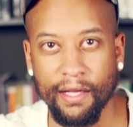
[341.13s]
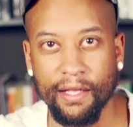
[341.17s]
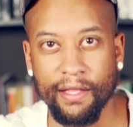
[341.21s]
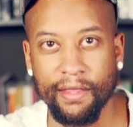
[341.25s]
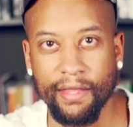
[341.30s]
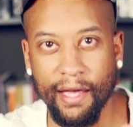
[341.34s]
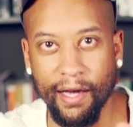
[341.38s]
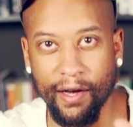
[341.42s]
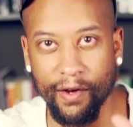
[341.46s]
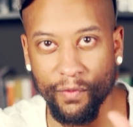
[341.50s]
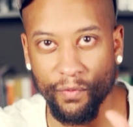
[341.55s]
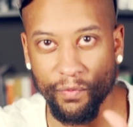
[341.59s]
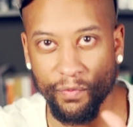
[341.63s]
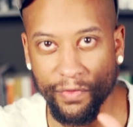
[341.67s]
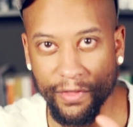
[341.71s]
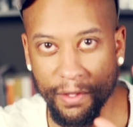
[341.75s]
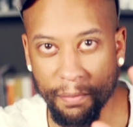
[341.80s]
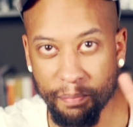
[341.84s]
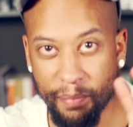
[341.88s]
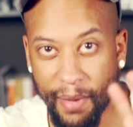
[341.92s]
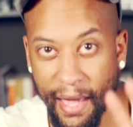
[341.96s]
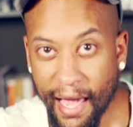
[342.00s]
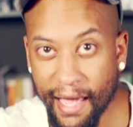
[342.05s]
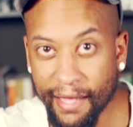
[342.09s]
Now, the
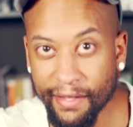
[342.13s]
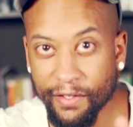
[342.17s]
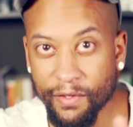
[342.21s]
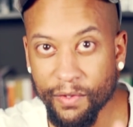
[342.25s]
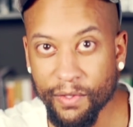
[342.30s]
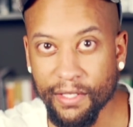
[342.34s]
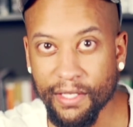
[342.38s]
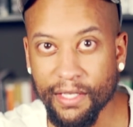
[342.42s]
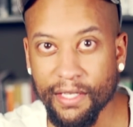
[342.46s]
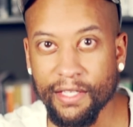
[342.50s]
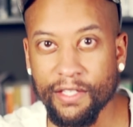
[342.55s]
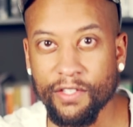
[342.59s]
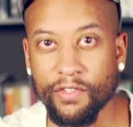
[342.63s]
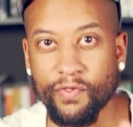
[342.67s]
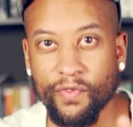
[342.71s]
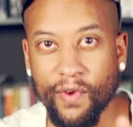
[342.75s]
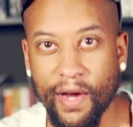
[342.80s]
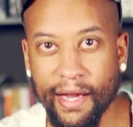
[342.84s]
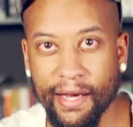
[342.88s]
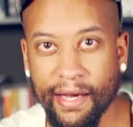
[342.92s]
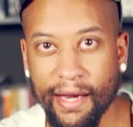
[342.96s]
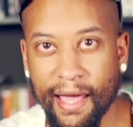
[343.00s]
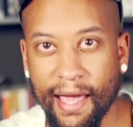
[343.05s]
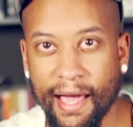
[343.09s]
bad news is
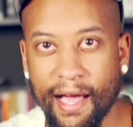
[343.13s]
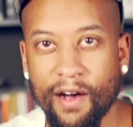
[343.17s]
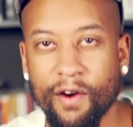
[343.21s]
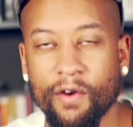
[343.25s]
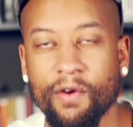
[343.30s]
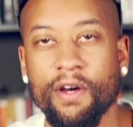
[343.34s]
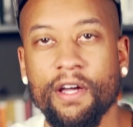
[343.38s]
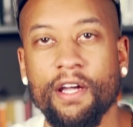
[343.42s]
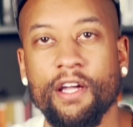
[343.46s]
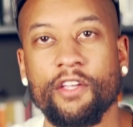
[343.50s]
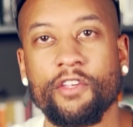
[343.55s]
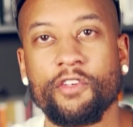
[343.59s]
right now,